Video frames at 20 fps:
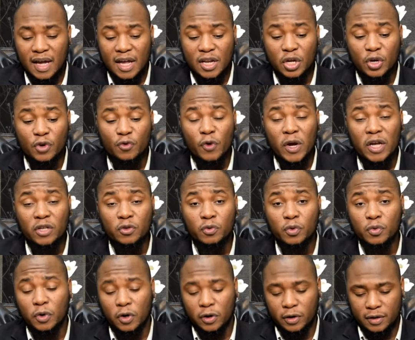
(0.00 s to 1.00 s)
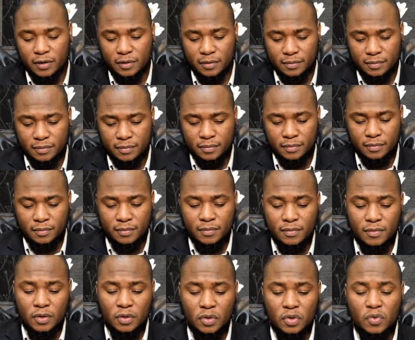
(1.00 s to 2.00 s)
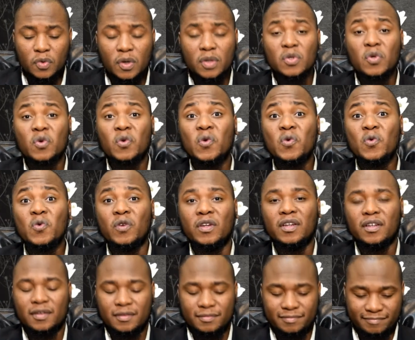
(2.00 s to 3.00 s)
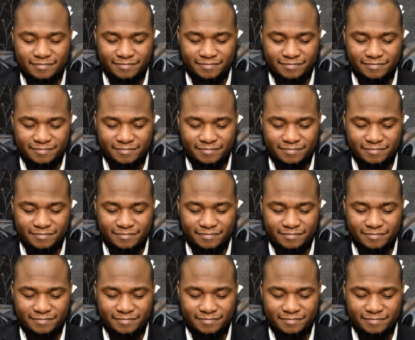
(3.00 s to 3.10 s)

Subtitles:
and a great reward. Surah Al-Hud.